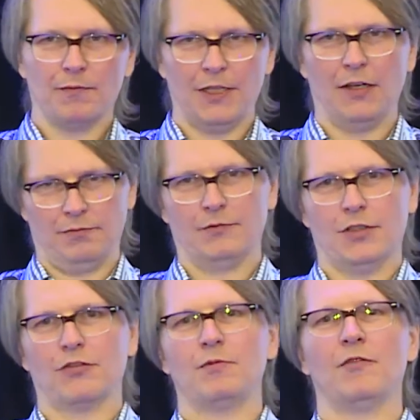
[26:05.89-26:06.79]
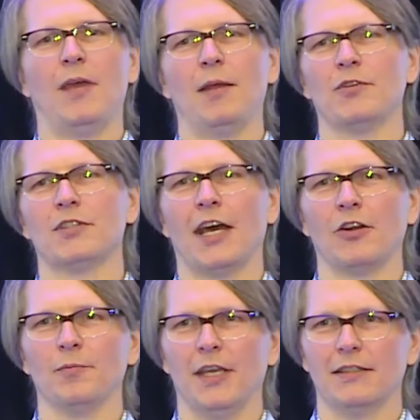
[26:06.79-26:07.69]
you know, descriptive paper
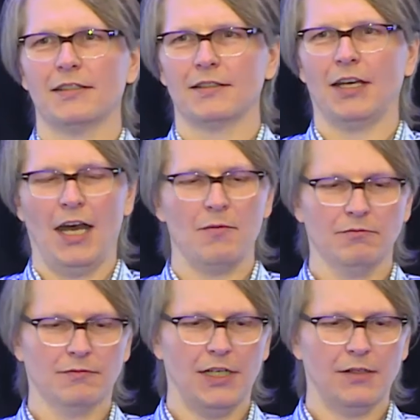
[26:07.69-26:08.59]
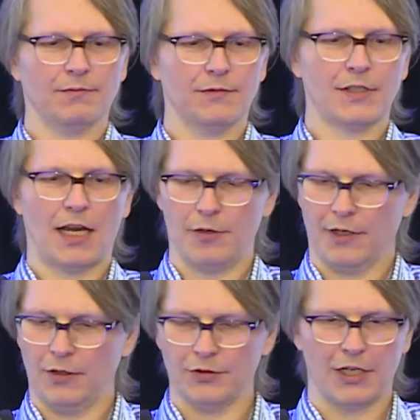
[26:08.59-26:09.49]
title meets, you know, cyber
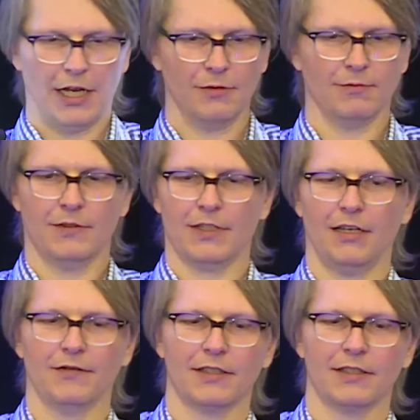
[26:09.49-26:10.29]
kill chain stuff.